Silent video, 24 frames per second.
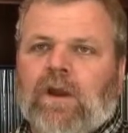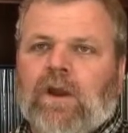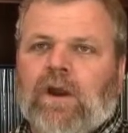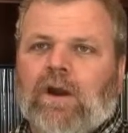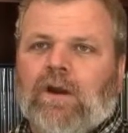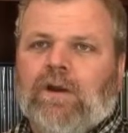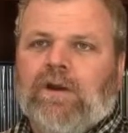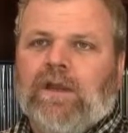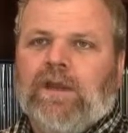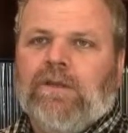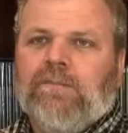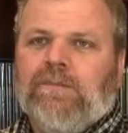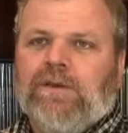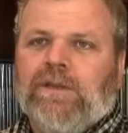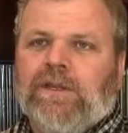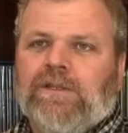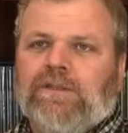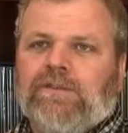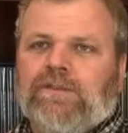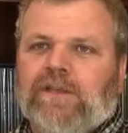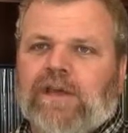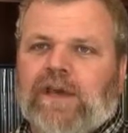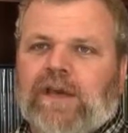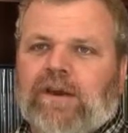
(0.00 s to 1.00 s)
are
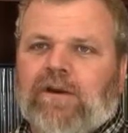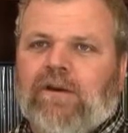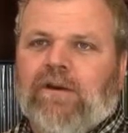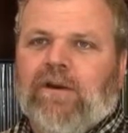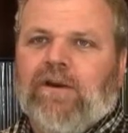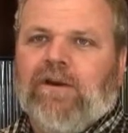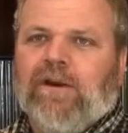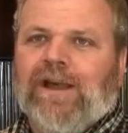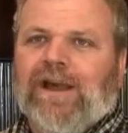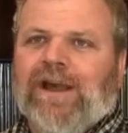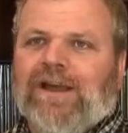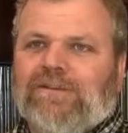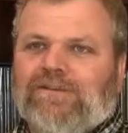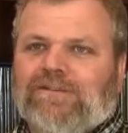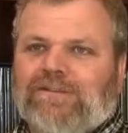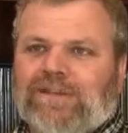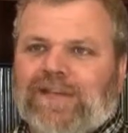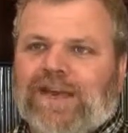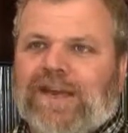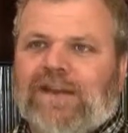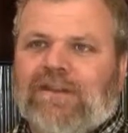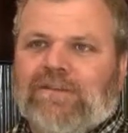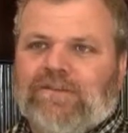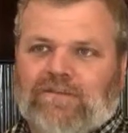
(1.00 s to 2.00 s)
companies that are not
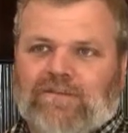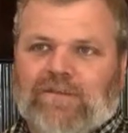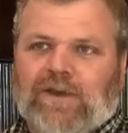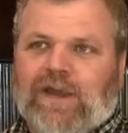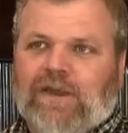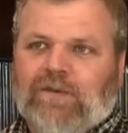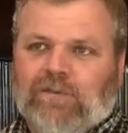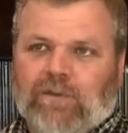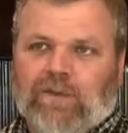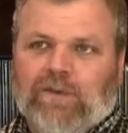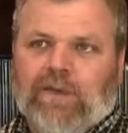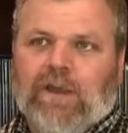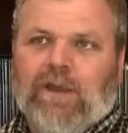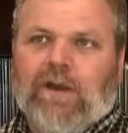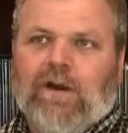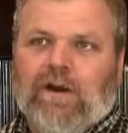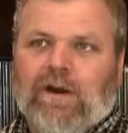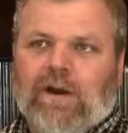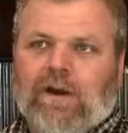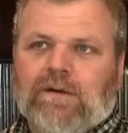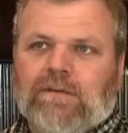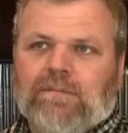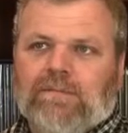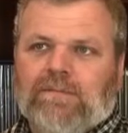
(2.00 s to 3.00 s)
satisfied where they
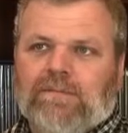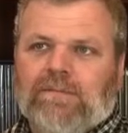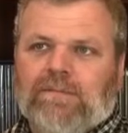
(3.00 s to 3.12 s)
are